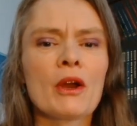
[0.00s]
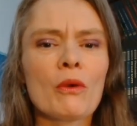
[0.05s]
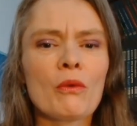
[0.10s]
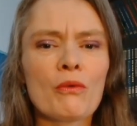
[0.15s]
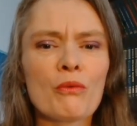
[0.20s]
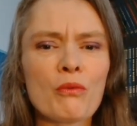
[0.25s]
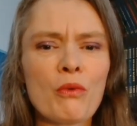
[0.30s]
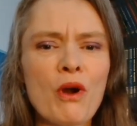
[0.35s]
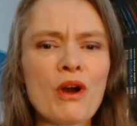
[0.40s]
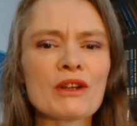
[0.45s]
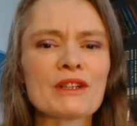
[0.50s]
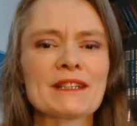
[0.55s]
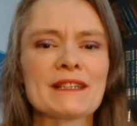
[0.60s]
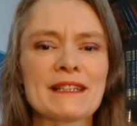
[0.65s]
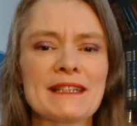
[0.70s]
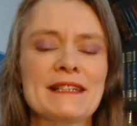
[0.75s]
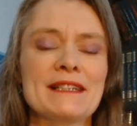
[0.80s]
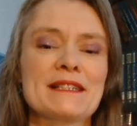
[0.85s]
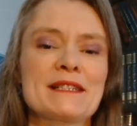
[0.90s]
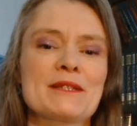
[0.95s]
What
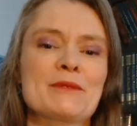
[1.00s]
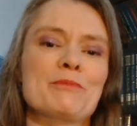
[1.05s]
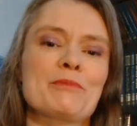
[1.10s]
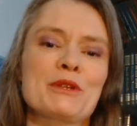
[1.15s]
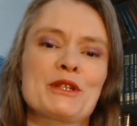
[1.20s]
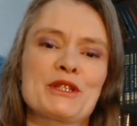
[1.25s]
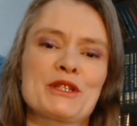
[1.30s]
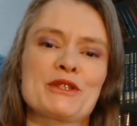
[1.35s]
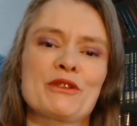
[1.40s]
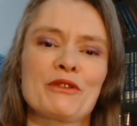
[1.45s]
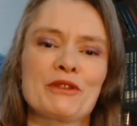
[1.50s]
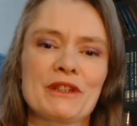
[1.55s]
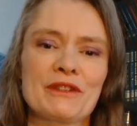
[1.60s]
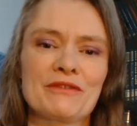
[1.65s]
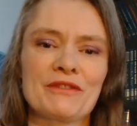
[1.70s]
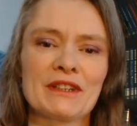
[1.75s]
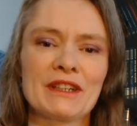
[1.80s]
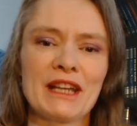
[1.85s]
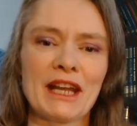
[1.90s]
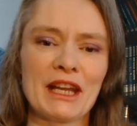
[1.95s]
is
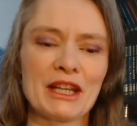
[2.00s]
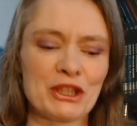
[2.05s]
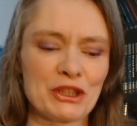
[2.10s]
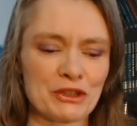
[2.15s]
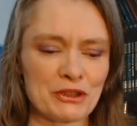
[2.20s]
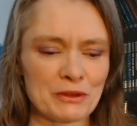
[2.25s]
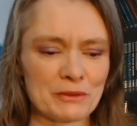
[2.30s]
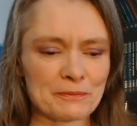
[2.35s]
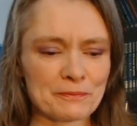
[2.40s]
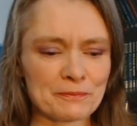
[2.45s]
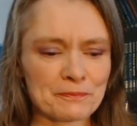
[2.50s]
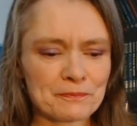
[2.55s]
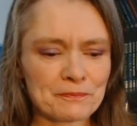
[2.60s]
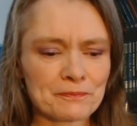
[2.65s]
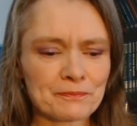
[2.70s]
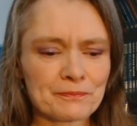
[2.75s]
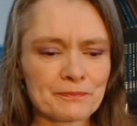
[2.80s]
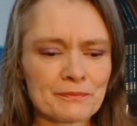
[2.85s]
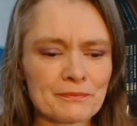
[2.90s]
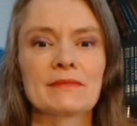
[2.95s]
personification?
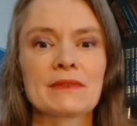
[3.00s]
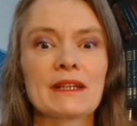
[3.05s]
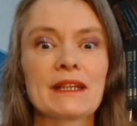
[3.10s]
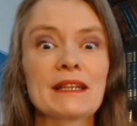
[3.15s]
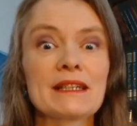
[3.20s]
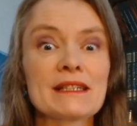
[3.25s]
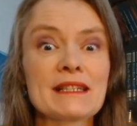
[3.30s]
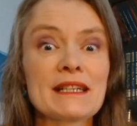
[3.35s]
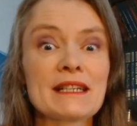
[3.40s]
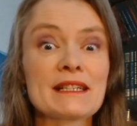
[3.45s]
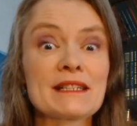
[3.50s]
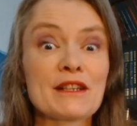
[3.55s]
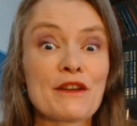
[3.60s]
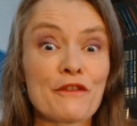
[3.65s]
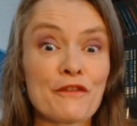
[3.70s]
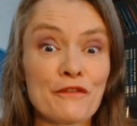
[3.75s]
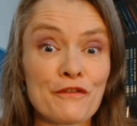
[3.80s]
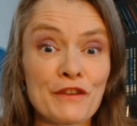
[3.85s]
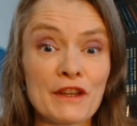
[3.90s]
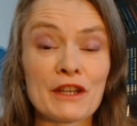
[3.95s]
It is a
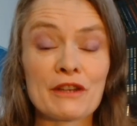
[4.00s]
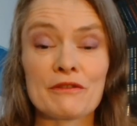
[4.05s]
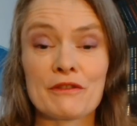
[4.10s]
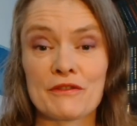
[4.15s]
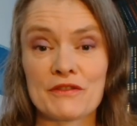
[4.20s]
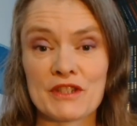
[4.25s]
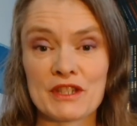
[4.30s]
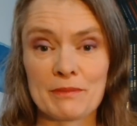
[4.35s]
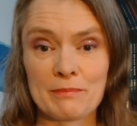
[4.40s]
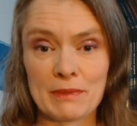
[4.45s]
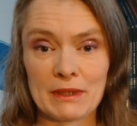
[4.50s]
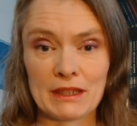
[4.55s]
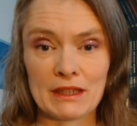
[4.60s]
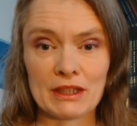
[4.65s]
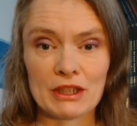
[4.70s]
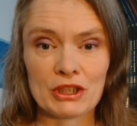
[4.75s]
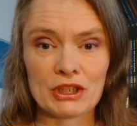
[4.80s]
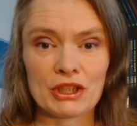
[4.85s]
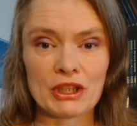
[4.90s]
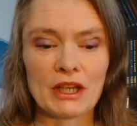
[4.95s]
figure of
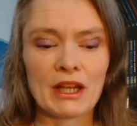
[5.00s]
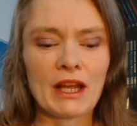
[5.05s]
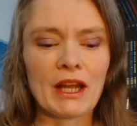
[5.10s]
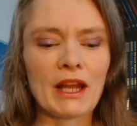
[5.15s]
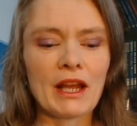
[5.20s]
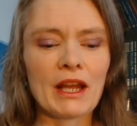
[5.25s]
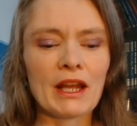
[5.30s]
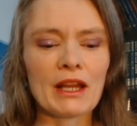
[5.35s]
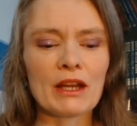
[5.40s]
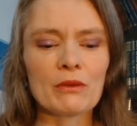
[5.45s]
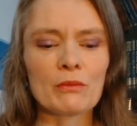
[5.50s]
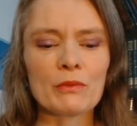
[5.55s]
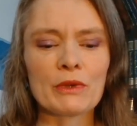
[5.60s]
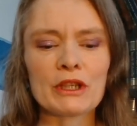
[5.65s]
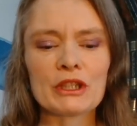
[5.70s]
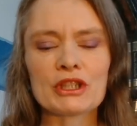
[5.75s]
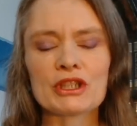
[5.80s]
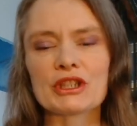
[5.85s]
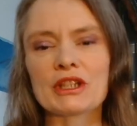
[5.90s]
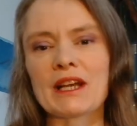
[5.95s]
speech in
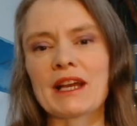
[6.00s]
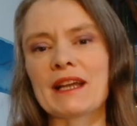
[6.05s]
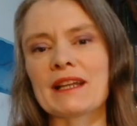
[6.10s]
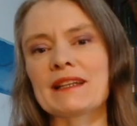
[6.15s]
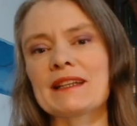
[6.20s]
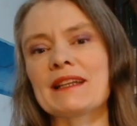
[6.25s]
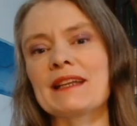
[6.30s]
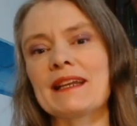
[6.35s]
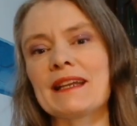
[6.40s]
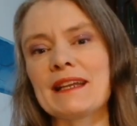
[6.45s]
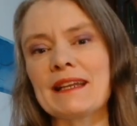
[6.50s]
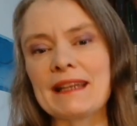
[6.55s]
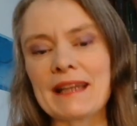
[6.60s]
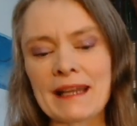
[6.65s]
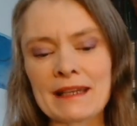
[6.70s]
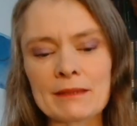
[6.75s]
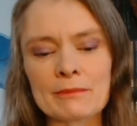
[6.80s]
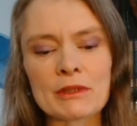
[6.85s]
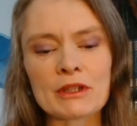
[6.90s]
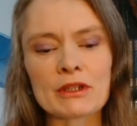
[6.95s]
which an
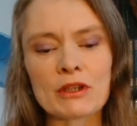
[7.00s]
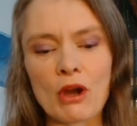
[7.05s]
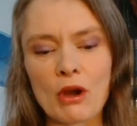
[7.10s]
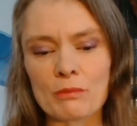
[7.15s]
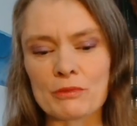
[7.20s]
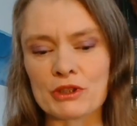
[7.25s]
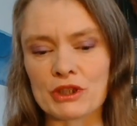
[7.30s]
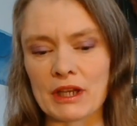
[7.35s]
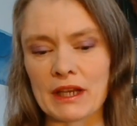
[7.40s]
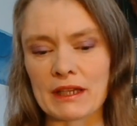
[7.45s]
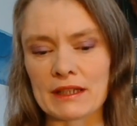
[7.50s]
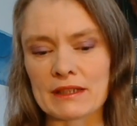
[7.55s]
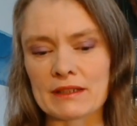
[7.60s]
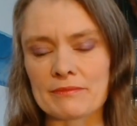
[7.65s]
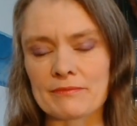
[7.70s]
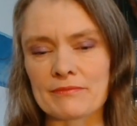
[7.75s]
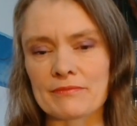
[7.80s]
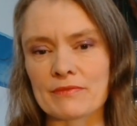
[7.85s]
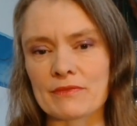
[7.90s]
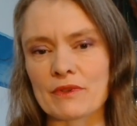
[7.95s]
inanimate object,
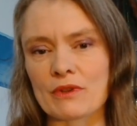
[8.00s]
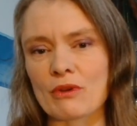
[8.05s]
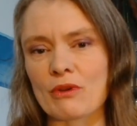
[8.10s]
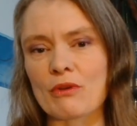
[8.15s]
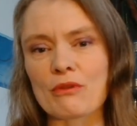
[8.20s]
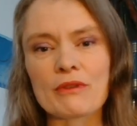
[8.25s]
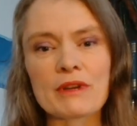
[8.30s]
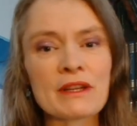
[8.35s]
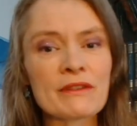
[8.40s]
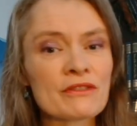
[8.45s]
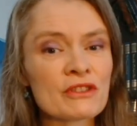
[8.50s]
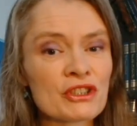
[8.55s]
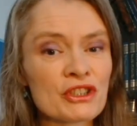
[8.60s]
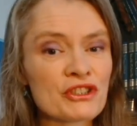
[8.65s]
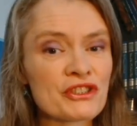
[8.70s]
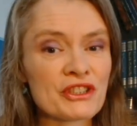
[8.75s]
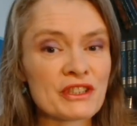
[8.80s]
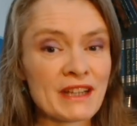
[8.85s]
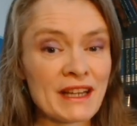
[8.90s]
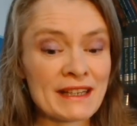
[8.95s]
or even
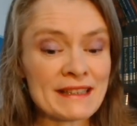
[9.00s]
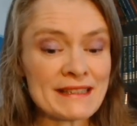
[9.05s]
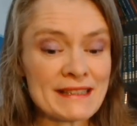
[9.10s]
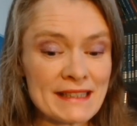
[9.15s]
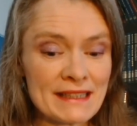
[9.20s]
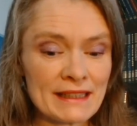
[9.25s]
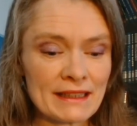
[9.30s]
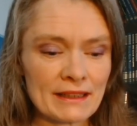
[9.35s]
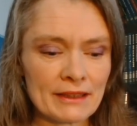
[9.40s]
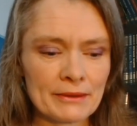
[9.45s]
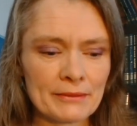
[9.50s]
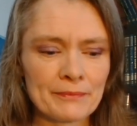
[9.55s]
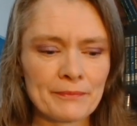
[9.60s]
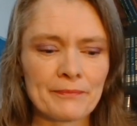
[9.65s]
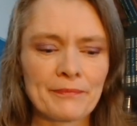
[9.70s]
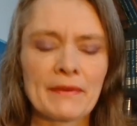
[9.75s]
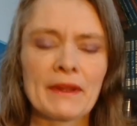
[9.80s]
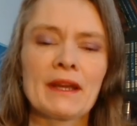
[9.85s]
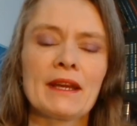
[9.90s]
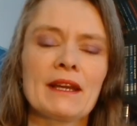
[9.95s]
just an idea,
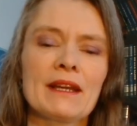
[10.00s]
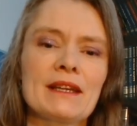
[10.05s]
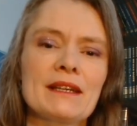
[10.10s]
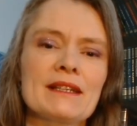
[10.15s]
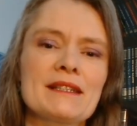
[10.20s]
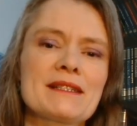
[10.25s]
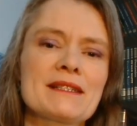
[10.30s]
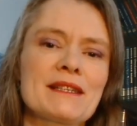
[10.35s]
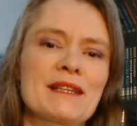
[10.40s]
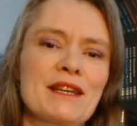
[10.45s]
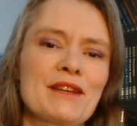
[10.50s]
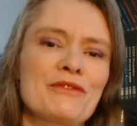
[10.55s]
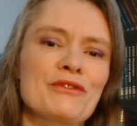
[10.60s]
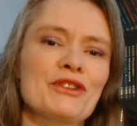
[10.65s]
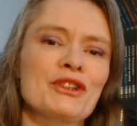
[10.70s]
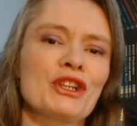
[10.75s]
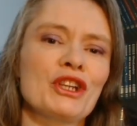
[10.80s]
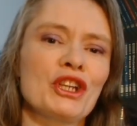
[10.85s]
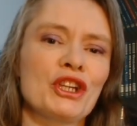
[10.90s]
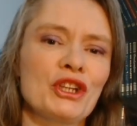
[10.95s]
is
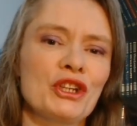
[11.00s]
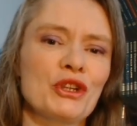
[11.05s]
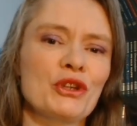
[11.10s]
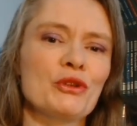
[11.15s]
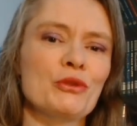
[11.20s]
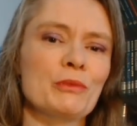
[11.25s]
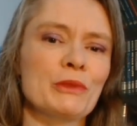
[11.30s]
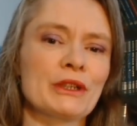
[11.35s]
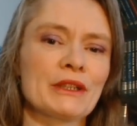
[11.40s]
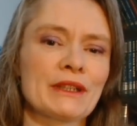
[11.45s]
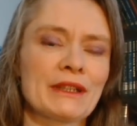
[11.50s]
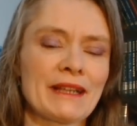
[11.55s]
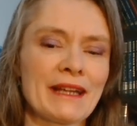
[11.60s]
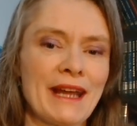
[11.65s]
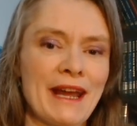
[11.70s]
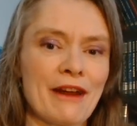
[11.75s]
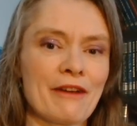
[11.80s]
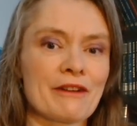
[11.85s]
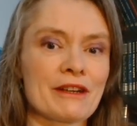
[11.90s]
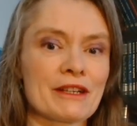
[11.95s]
given human
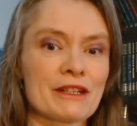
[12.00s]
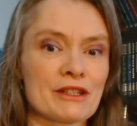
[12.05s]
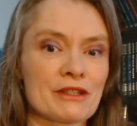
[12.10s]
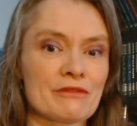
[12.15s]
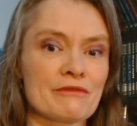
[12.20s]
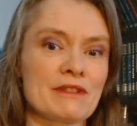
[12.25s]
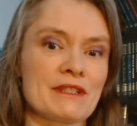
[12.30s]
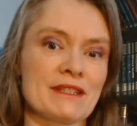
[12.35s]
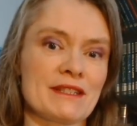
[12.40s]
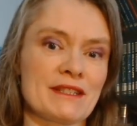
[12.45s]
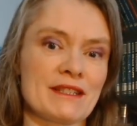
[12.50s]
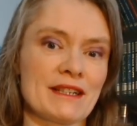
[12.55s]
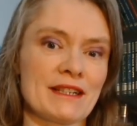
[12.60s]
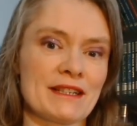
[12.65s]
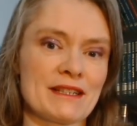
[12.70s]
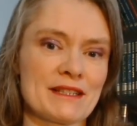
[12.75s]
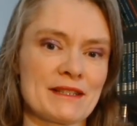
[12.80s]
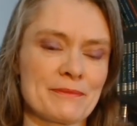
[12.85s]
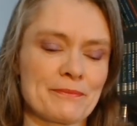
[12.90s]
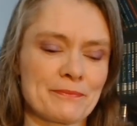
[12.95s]

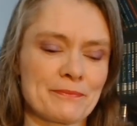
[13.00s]
characteristics.